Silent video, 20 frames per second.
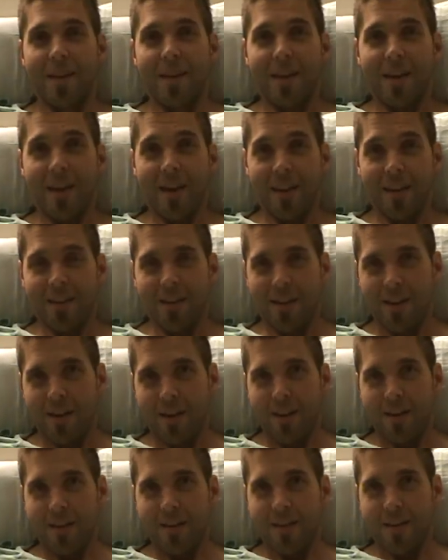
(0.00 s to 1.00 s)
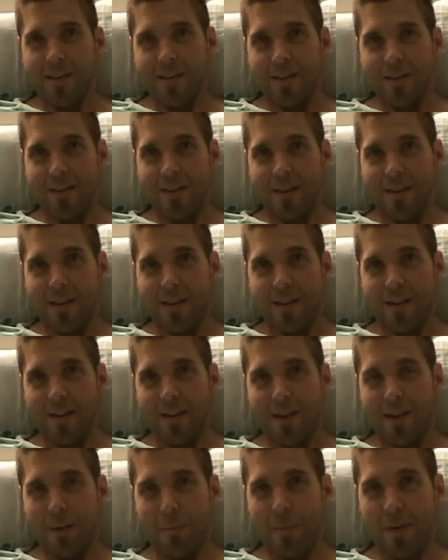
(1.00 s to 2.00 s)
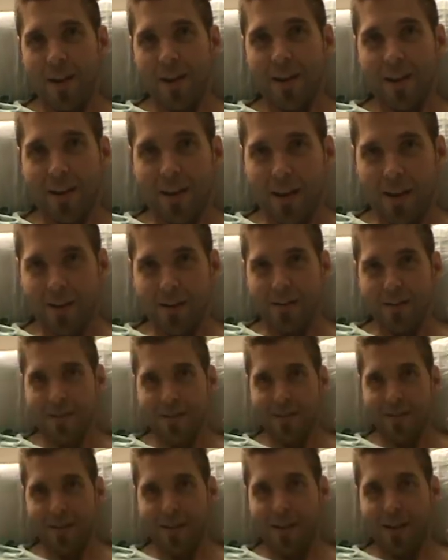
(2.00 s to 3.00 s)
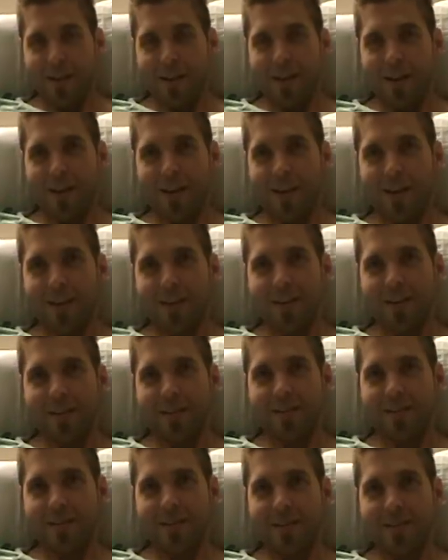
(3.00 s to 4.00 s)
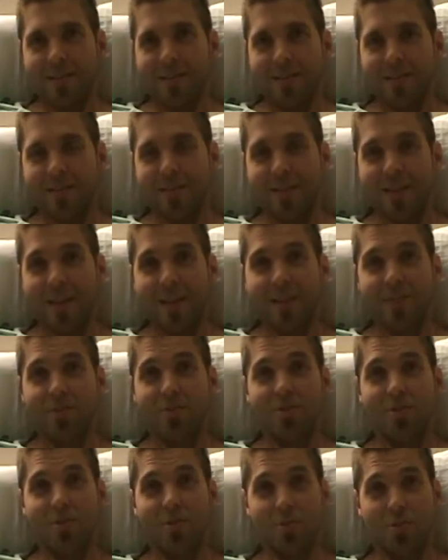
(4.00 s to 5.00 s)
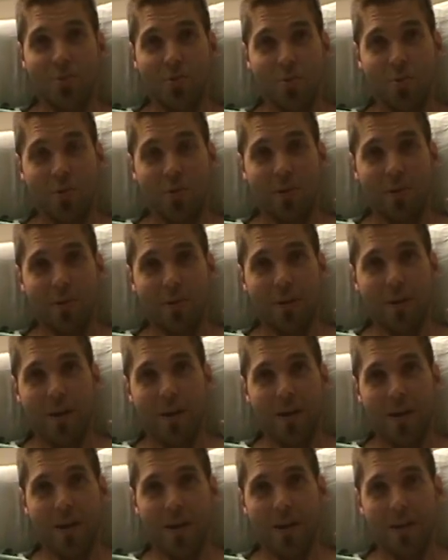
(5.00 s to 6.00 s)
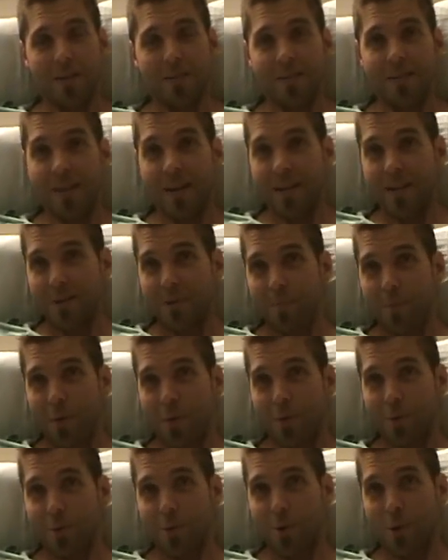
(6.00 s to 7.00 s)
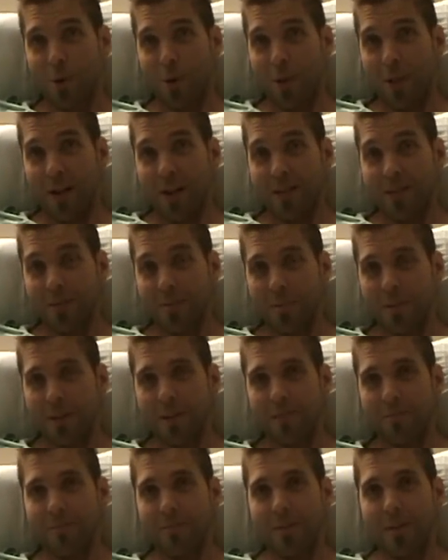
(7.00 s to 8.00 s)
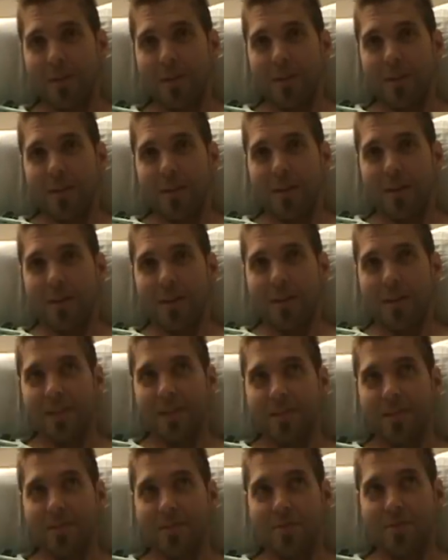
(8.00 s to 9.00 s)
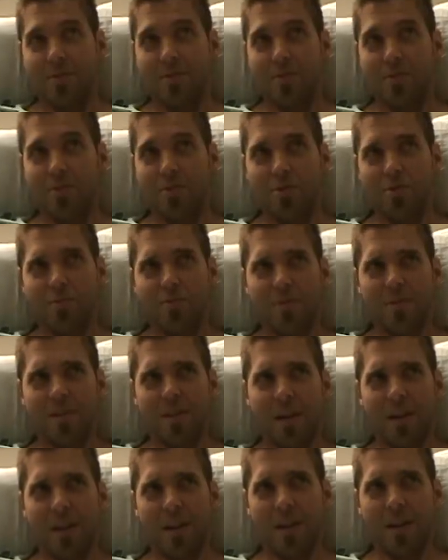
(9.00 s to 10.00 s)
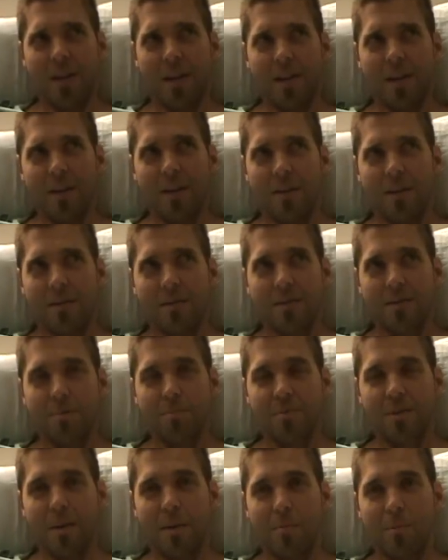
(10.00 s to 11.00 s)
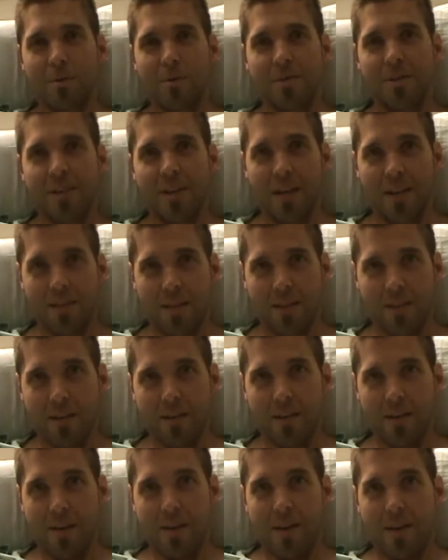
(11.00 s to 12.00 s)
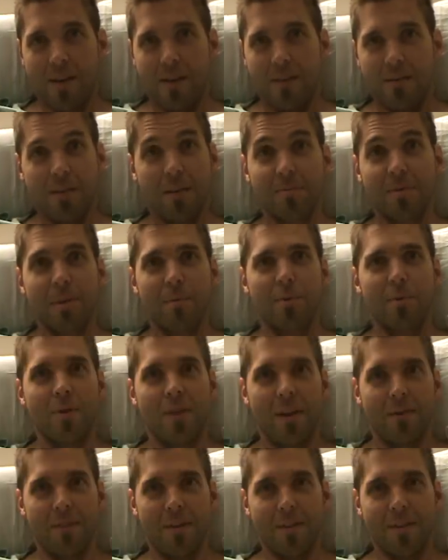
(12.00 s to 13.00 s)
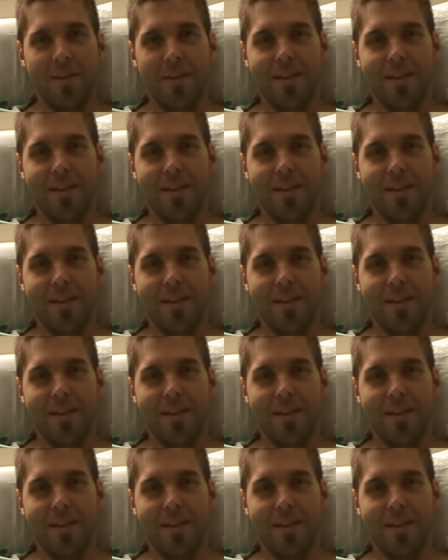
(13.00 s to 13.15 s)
Hey there, I'm back again, and it is day 2, status post colectomy. It's Tuesday, September 10th, September 11th,